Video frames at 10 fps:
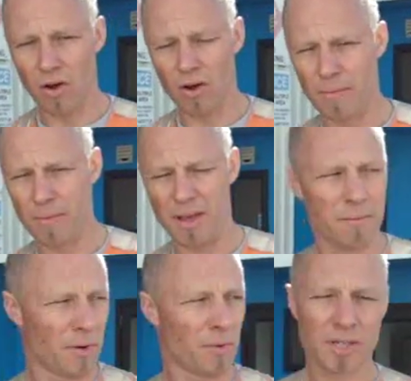Oh, I
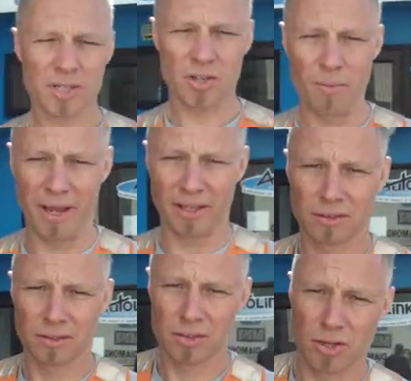am a resto
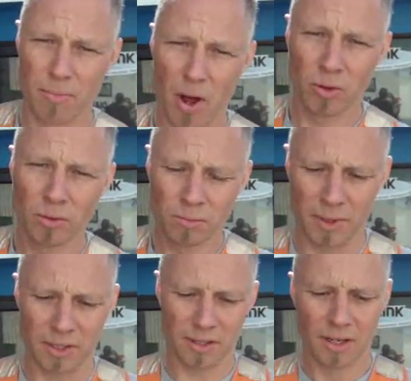man to the bone,
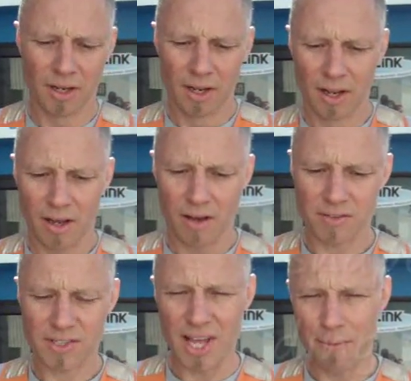but
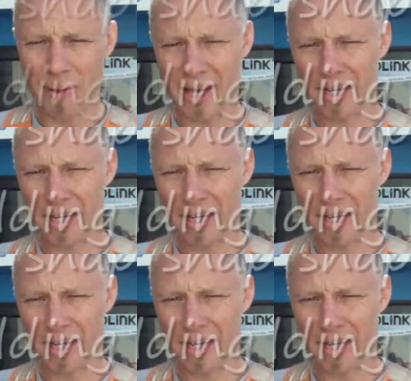started